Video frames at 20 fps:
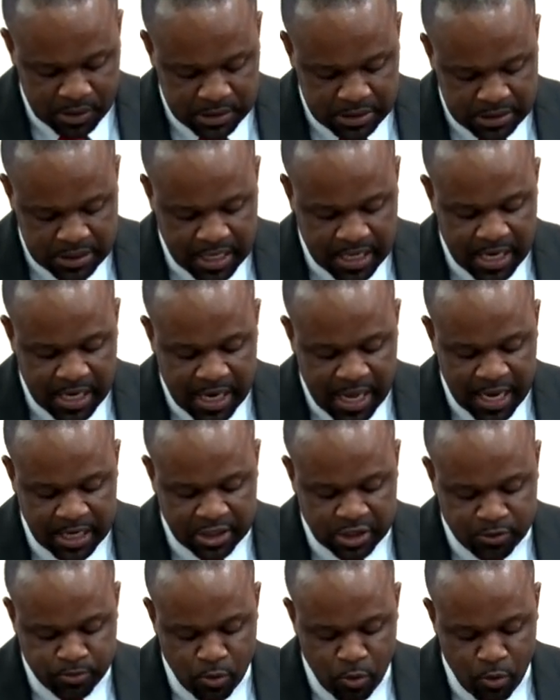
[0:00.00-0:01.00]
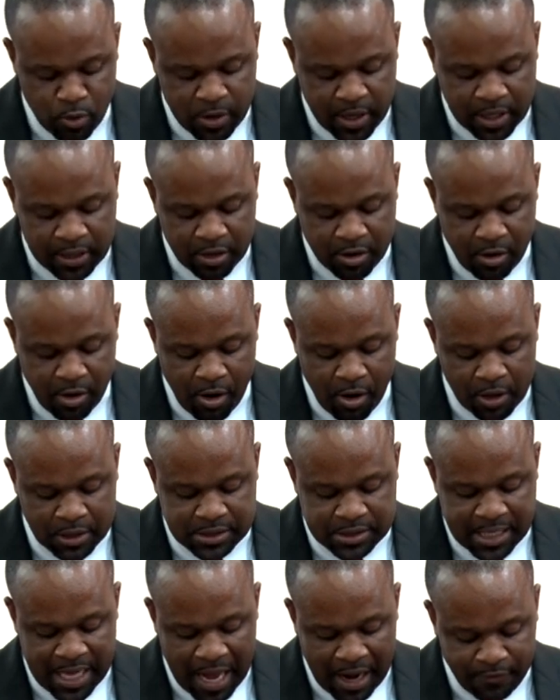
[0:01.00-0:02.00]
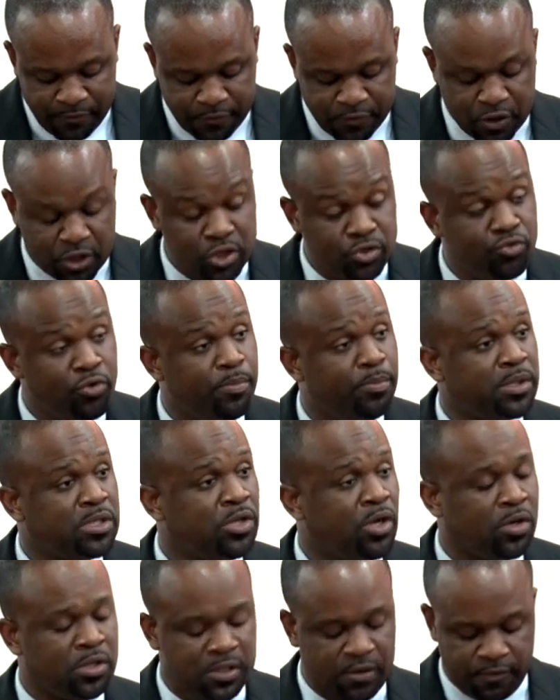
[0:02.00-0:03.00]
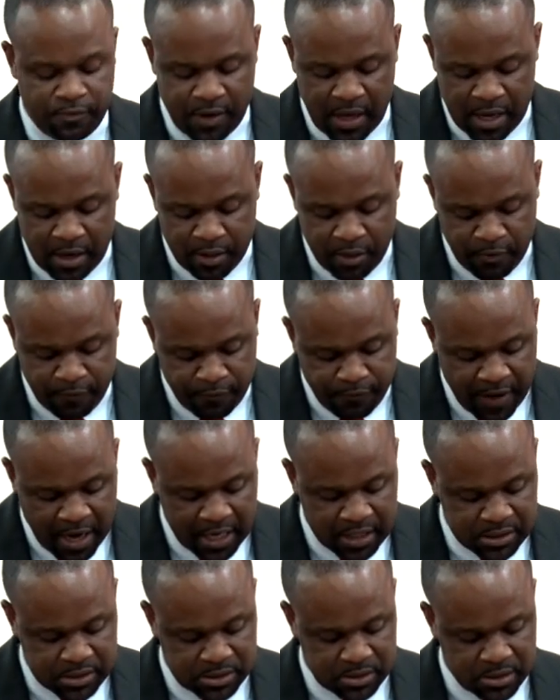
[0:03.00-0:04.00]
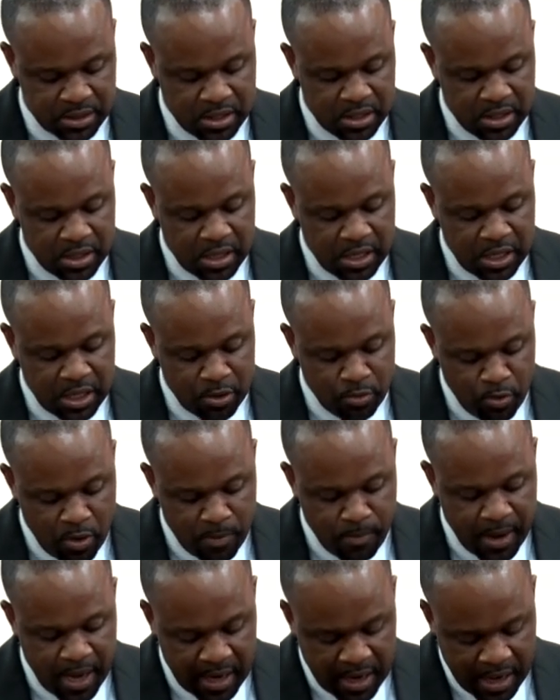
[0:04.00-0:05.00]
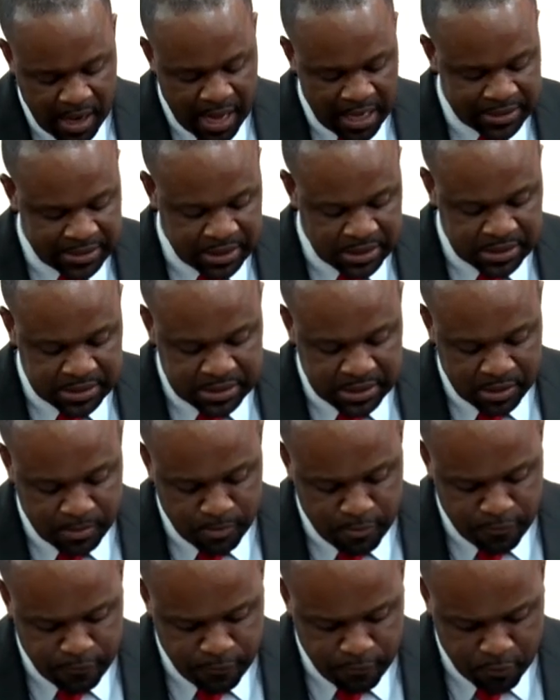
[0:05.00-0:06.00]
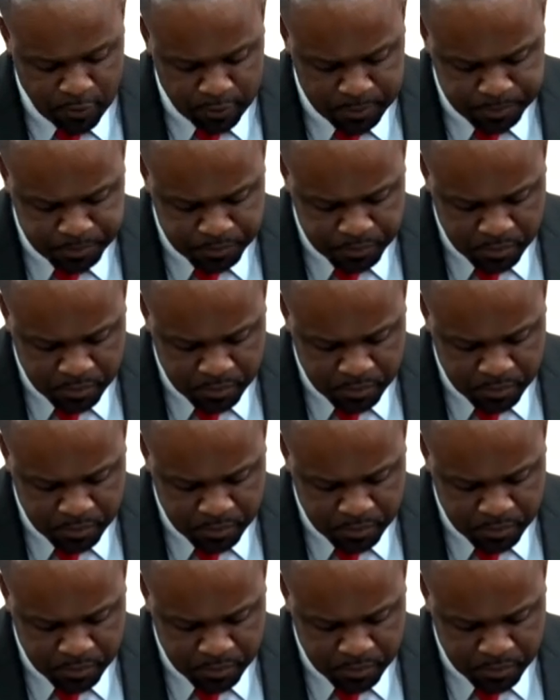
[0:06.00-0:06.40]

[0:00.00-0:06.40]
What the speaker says: Secondhand smoke can cause adverse reproductive health effects in women, as I said before.